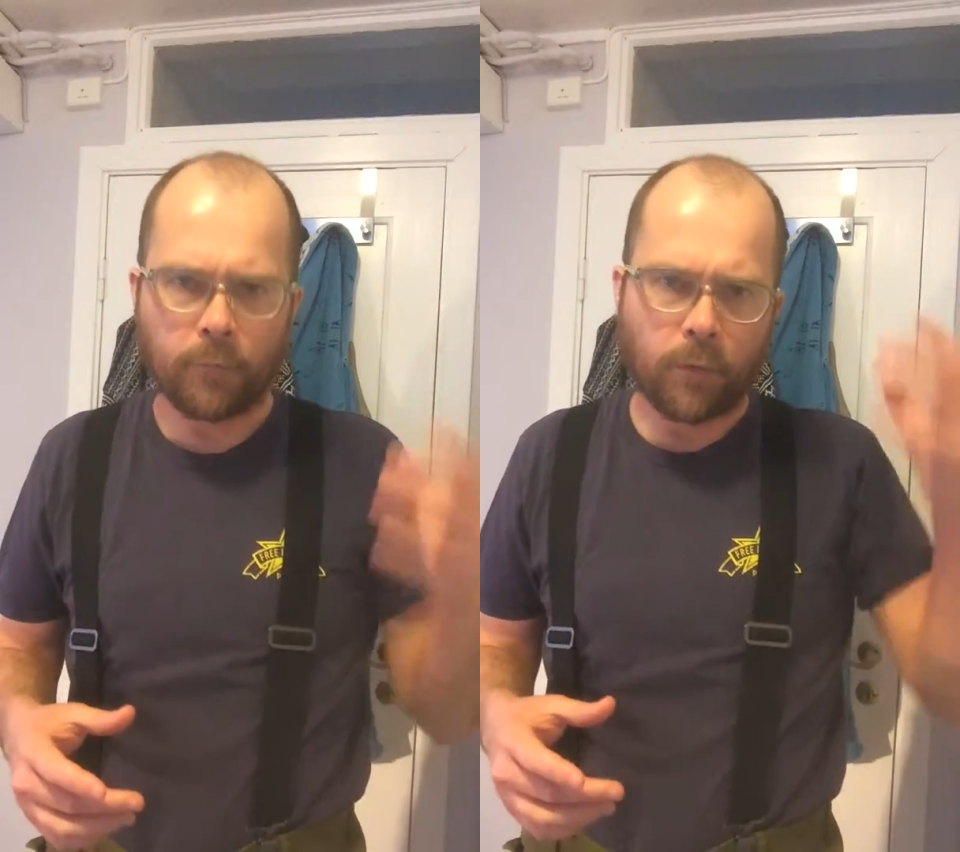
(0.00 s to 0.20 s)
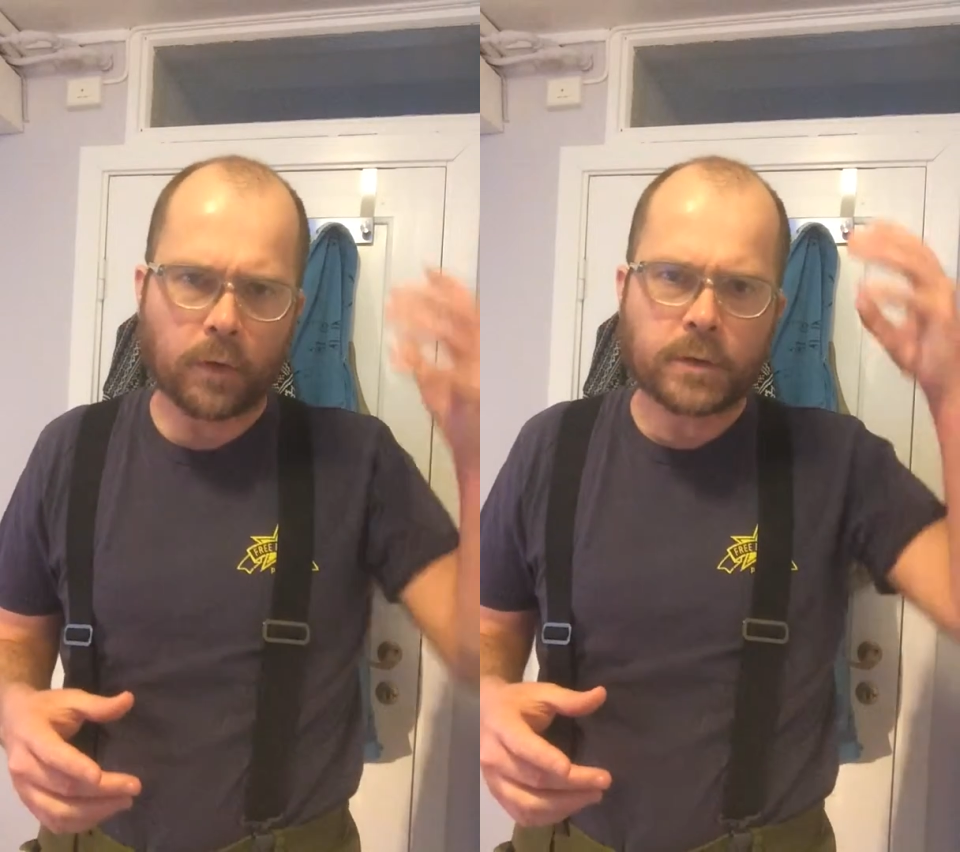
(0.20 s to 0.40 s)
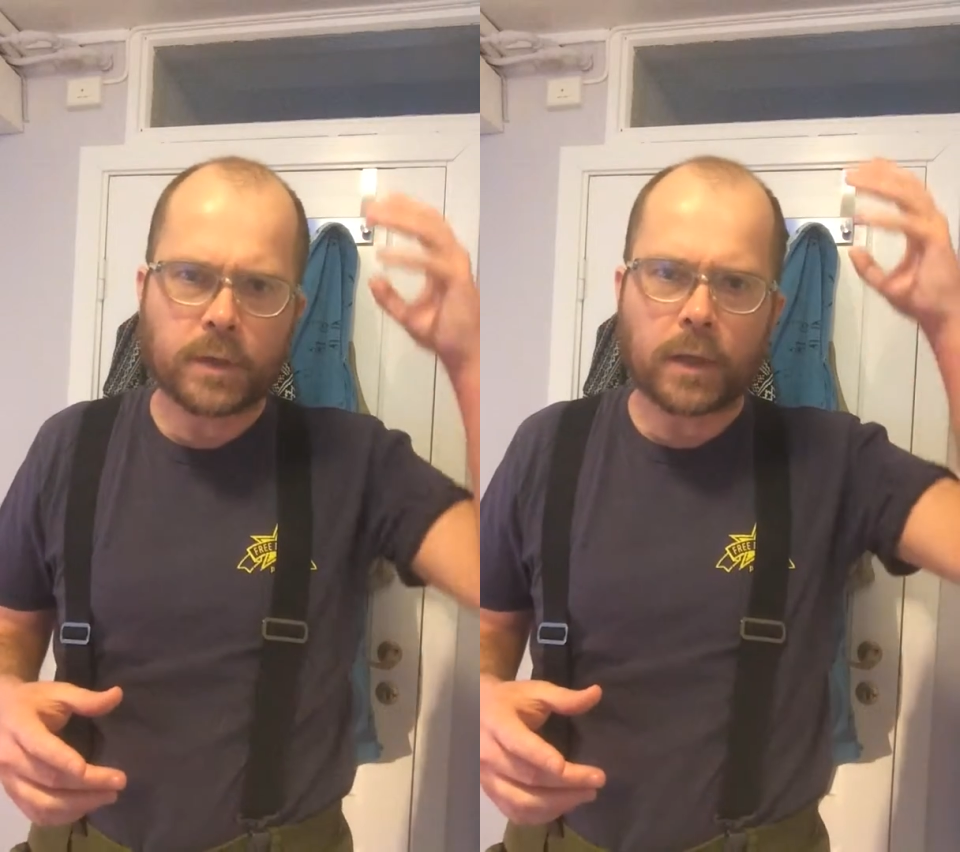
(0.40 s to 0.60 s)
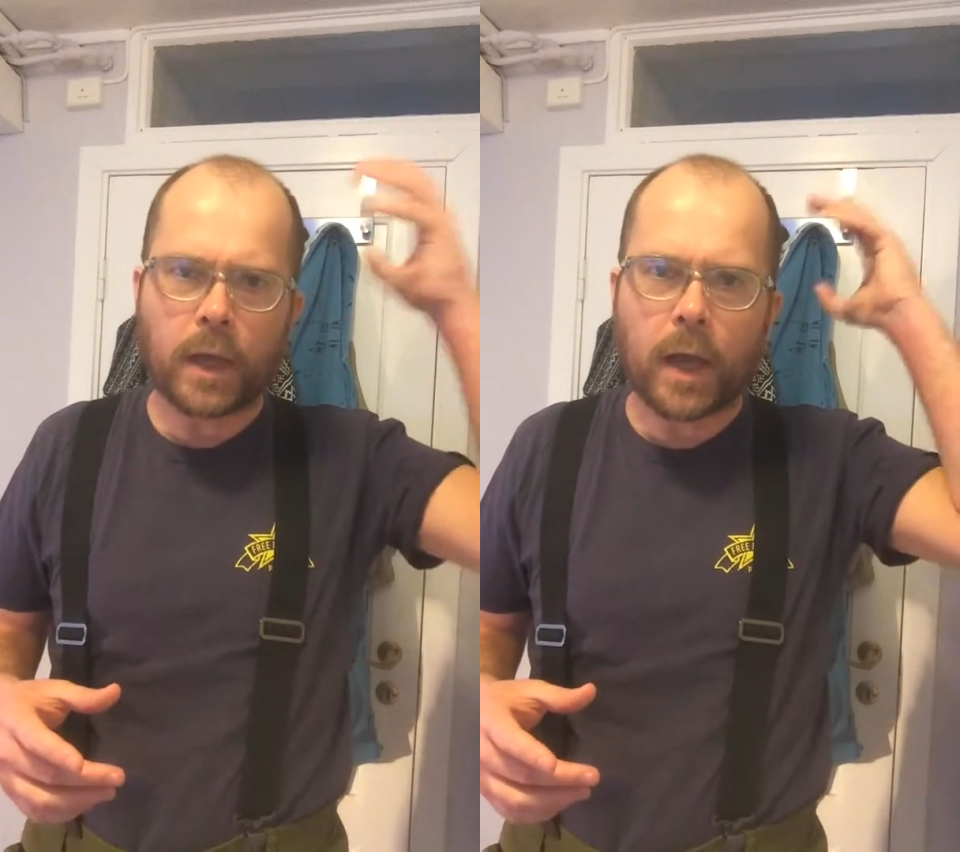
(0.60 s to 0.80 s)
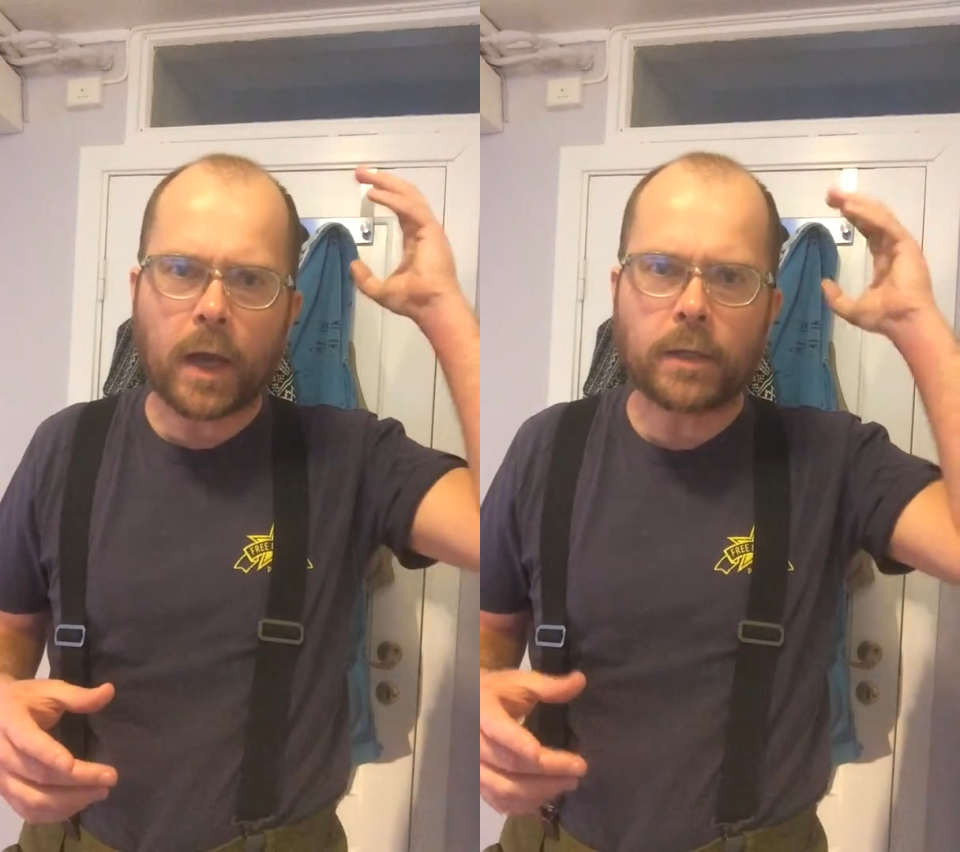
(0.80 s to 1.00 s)
voices in
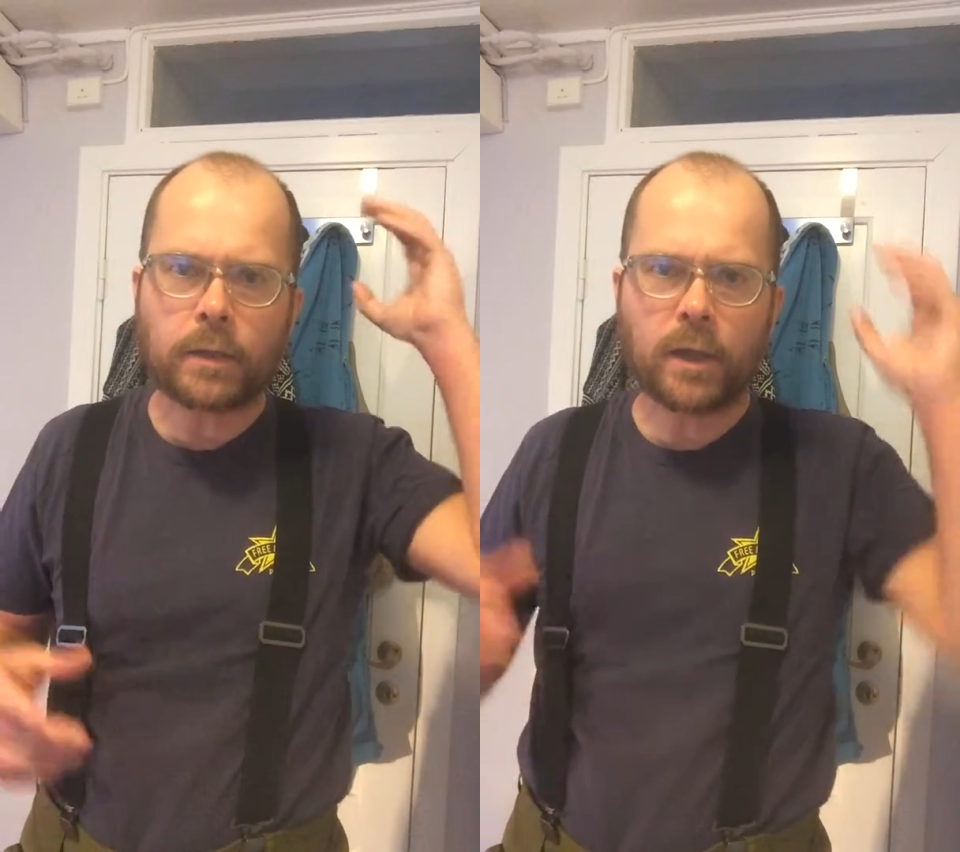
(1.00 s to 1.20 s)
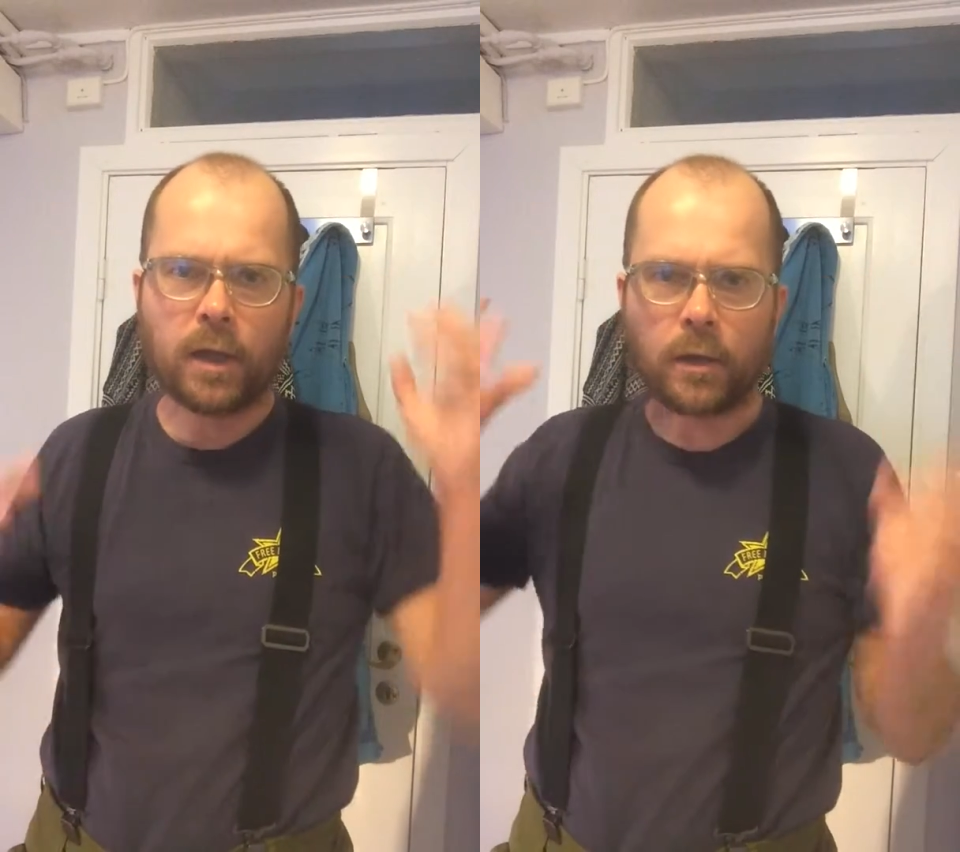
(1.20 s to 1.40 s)
the head,